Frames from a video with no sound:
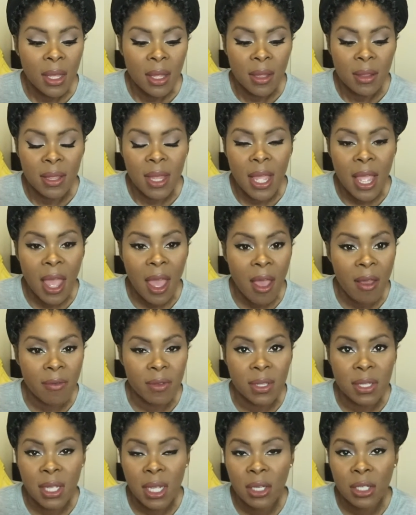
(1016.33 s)
They have a
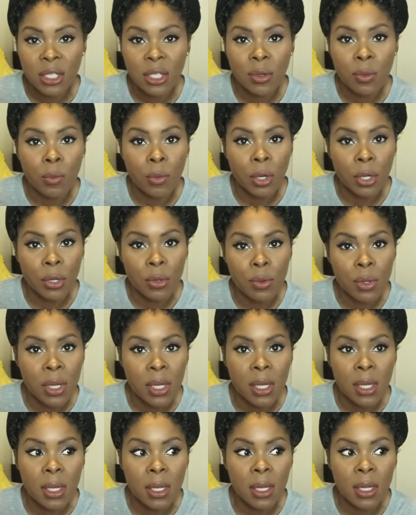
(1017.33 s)
section where you
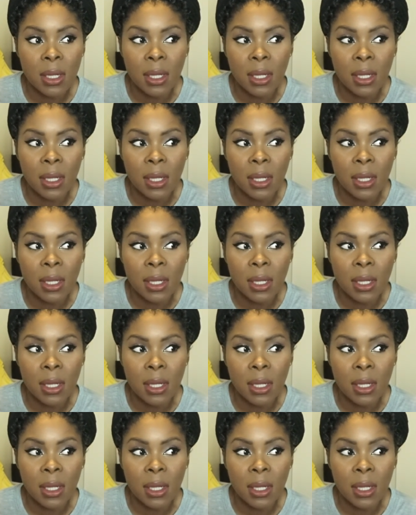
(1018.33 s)
could,